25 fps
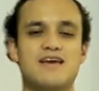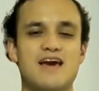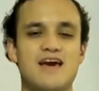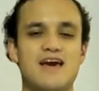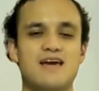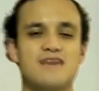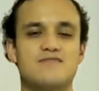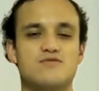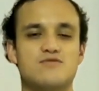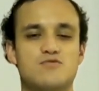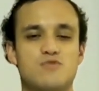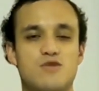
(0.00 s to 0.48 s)

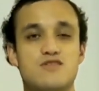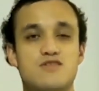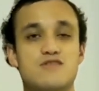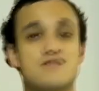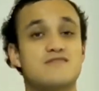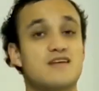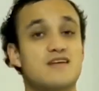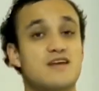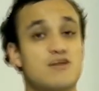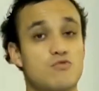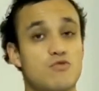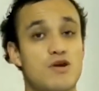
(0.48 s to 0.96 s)
case
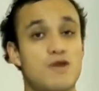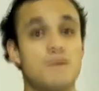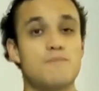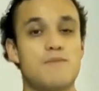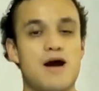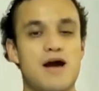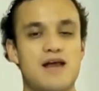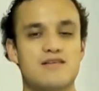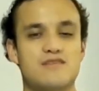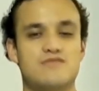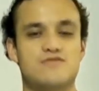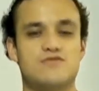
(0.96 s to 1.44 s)
reaches a green
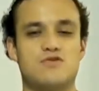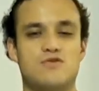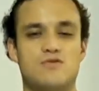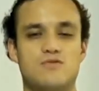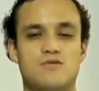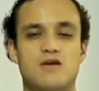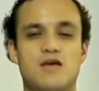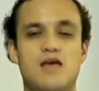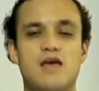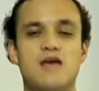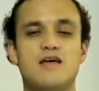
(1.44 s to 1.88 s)
milestone,